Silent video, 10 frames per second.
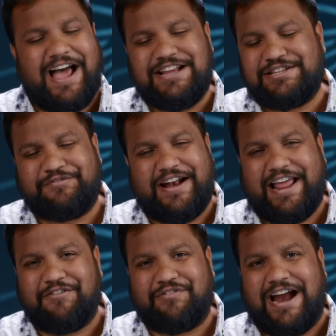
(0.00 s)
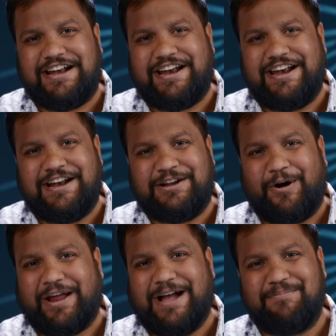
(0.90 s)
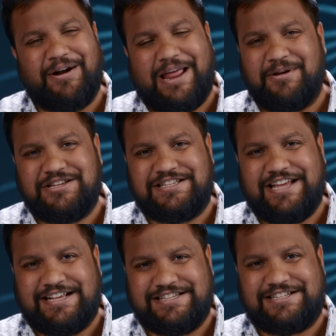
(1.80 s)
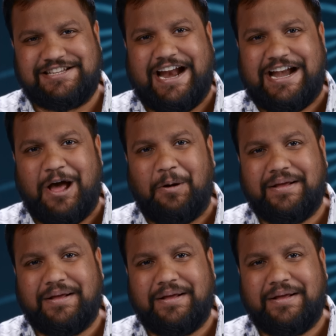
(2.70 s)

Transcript: I just felt like a flight attendant talking about emergency exits right now.